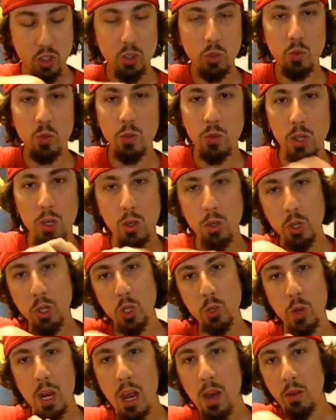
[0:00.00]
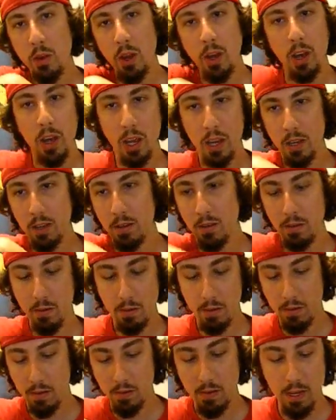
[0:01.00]
then you screw the whole Shroud on
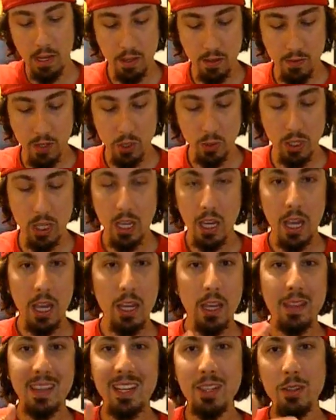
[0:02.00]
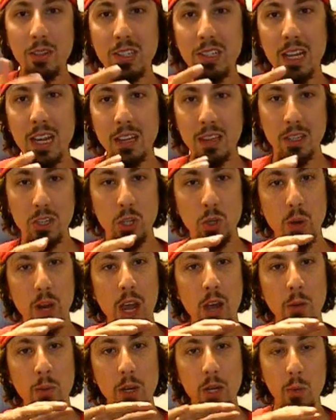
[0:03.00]
individually, then you set the
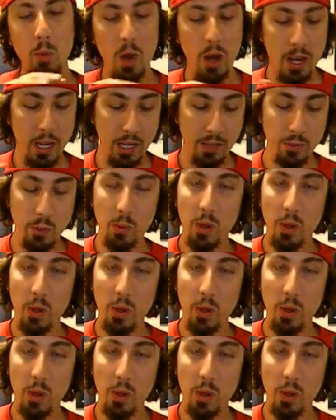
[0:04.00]
Shroud where you want it.